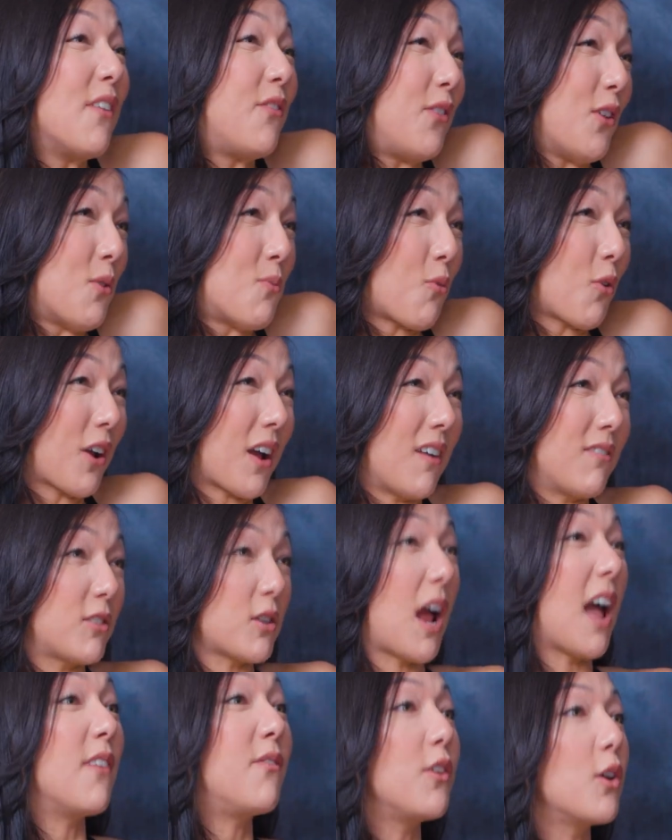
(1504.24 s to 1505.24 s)
I feel more
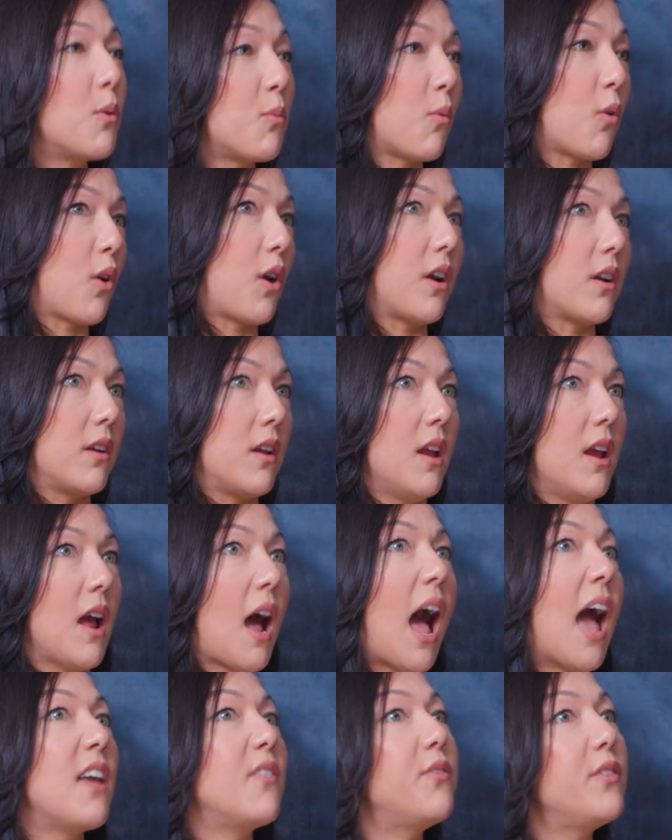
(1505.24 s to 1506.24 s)
comfortable.
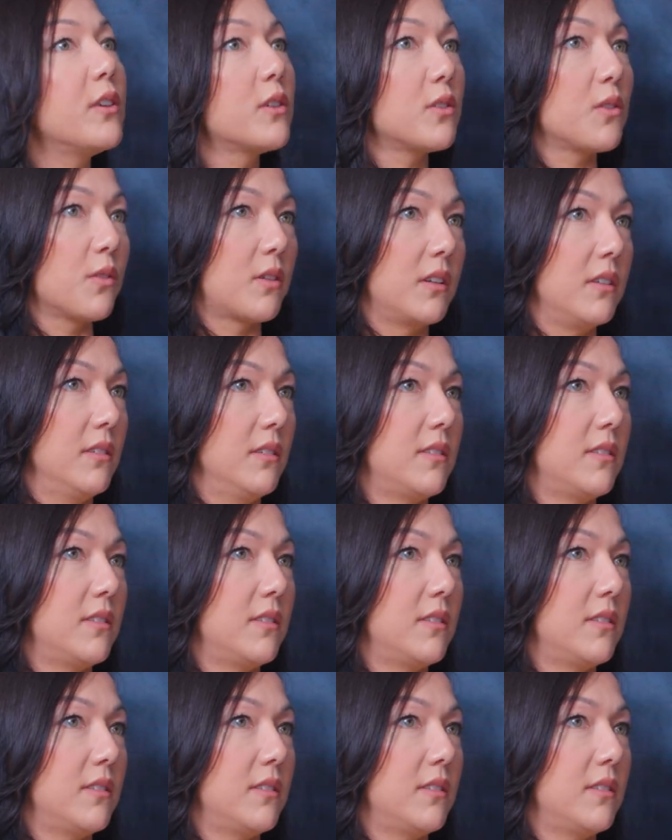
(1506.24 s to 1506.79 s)
I feel